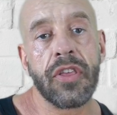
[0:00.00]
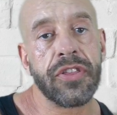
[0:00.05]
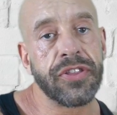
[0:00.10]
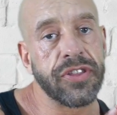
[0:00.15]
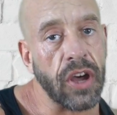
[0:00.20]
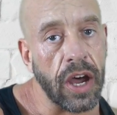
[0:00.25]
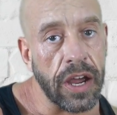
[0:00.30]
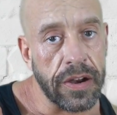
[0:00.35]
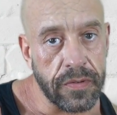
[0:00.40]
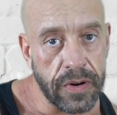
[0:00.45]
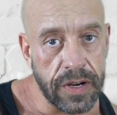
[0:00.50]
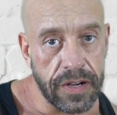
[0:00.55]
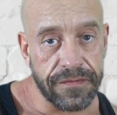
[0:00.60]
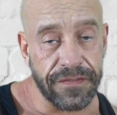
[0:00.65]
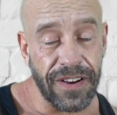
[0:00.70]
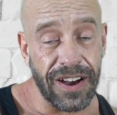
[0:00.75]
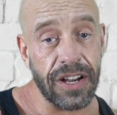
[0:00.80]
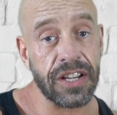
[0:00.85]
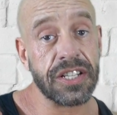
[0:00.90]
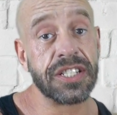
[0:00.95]
Thyroid
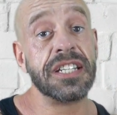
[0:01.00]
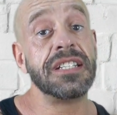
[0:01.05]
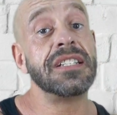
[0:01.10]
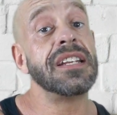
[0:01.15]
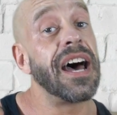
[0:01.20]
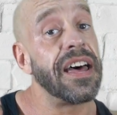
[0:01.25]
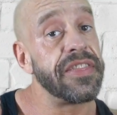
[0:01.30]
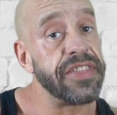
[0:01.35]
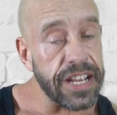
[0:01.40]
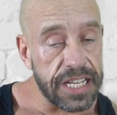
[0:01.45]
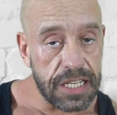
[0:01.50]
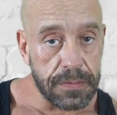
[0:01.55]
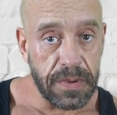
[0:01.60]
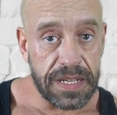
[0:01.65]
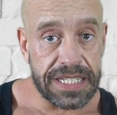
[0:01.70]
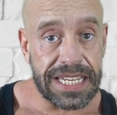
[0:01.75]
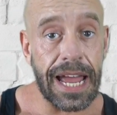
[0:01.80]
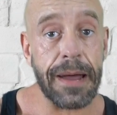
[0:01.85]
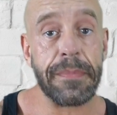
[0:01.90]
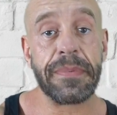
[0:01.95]
function and thus
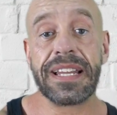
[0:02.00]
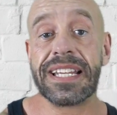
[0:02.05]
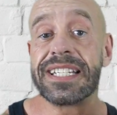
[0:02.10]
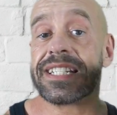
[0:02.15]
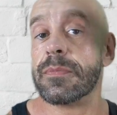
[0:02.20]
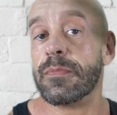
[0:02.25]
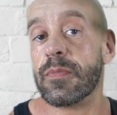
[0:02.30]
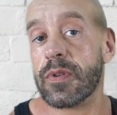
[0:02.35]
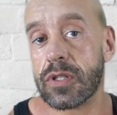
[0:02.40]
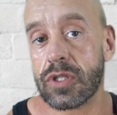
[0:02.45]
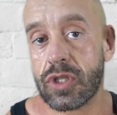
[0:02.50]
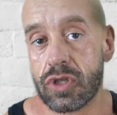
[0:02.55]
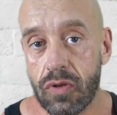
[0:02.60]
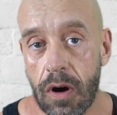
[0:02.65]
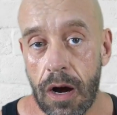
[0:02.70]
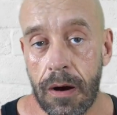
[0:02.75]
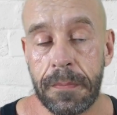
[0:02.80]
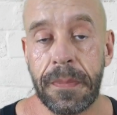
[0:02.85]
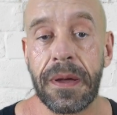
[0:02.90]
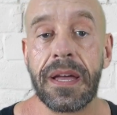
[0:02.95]
metabolism will
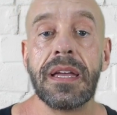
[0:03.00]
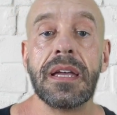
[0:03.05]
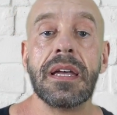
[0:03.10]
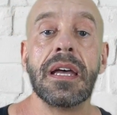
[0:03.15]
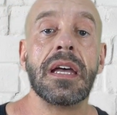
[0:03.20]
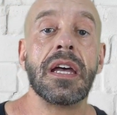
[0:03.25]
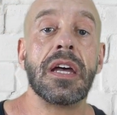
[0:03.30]
drop